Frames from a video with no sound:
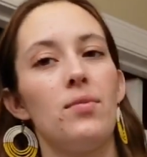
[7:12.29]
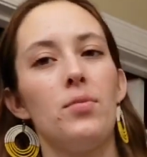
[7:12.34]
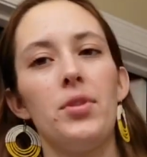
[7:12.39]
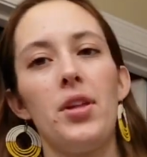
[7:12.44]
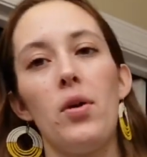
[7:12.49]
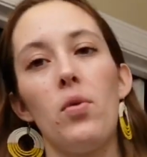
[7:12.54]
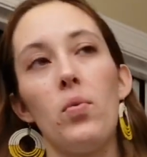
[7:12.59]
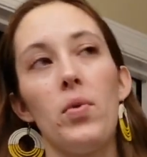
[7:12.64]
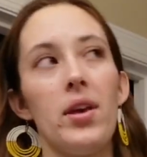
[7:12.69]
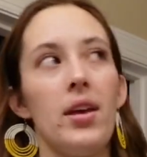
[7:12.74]
well
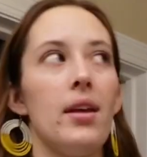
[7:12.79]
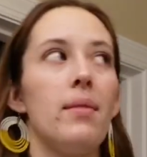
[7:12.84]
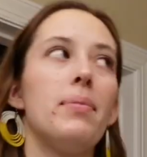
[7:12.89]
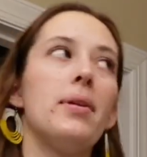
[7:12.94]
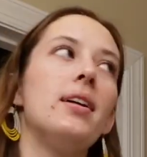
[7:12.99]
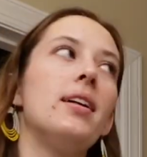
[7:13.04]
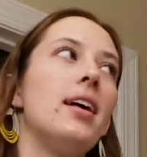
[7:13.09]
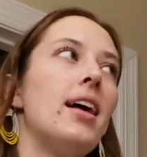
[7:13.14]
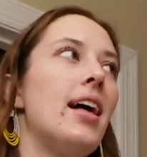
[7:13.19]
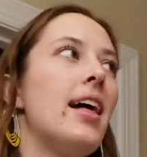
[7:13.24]
not we,
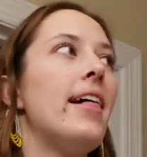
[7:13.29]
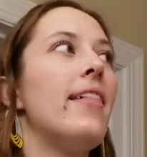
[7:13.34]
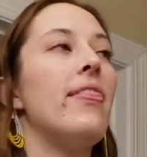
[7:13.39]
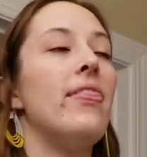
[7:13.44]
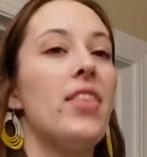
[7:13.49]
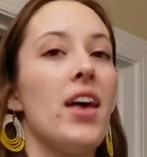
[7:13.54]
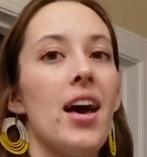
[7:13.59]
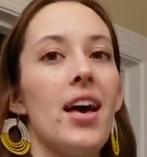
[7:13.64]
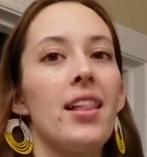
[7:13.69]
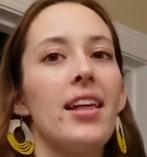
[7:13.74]
but
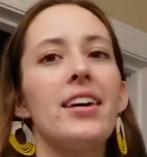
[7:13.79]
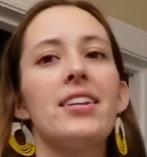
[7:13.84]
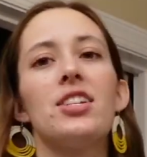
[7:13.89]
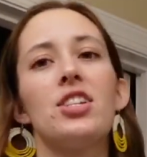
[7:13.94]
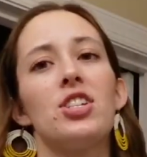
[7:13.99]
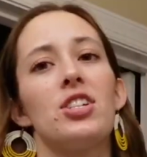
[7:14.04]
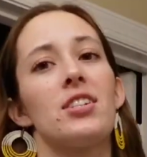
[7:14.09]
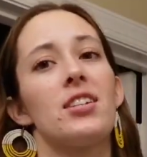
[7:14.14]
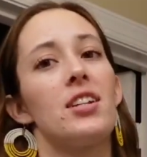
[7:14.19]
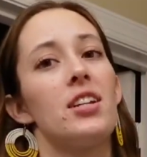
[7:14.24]
they like to
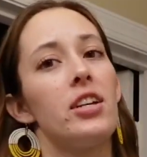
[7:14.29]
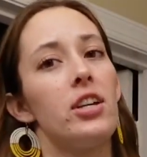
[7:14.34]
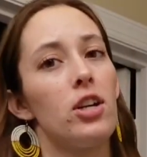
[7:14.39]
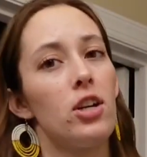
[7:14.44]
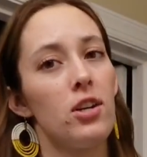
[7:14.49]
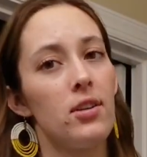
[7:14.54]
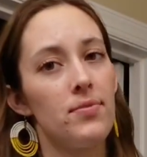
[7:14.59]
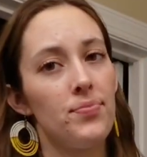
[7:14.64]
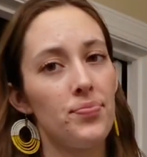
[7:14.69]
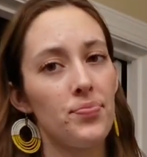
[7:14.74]
just
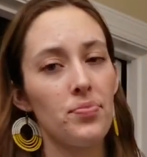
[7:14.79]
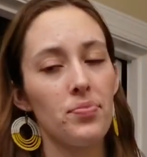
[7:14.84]
clear.